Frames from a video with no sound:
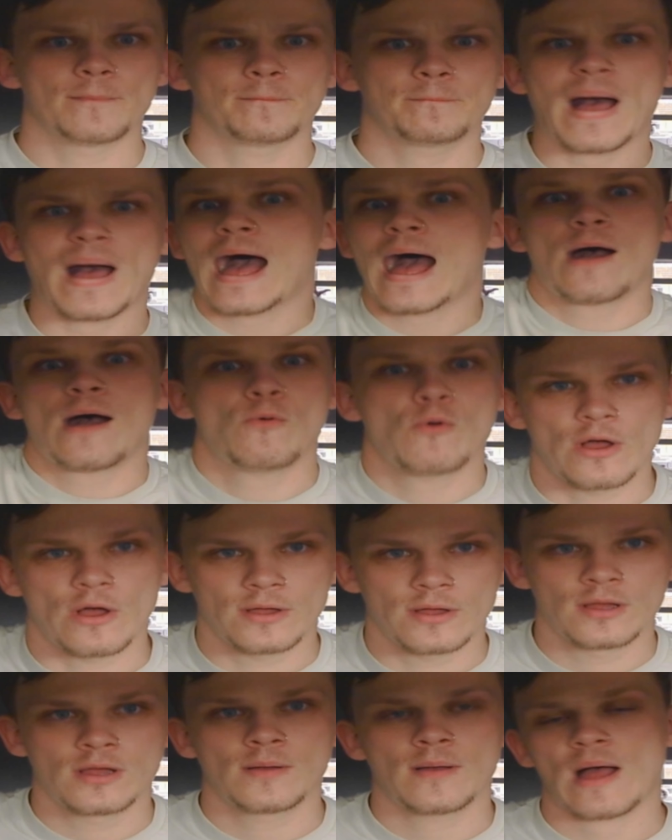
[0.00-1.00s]

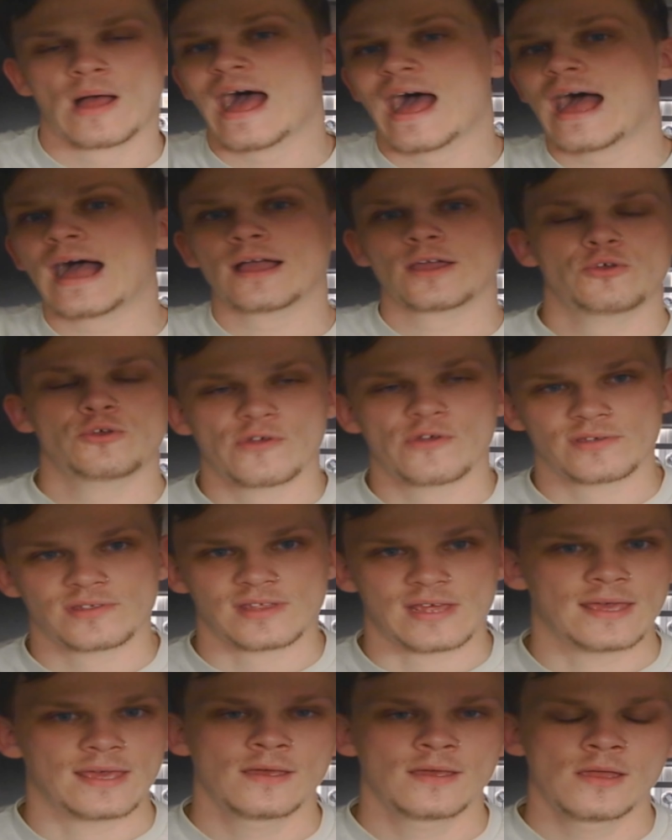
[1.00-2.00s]
power,
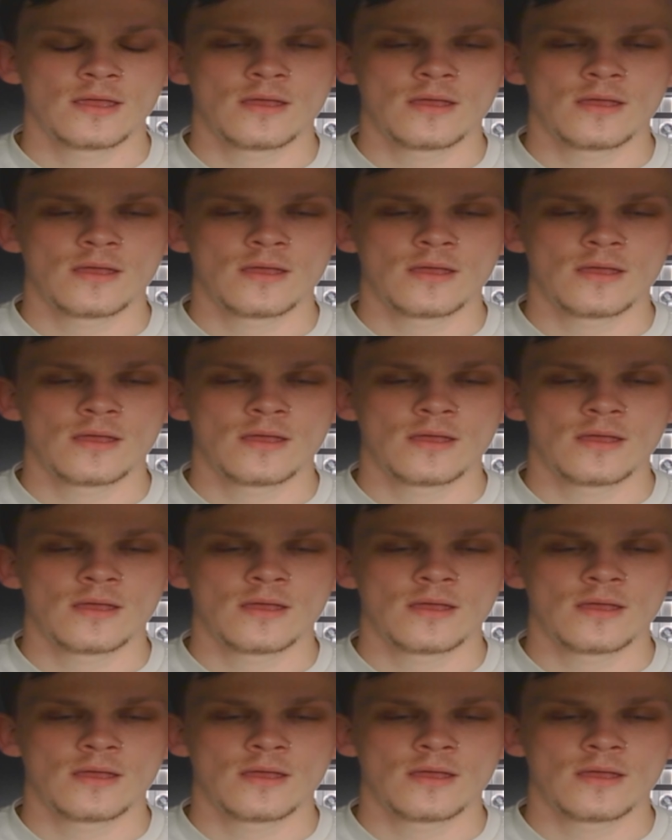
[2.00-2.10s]
accuracy?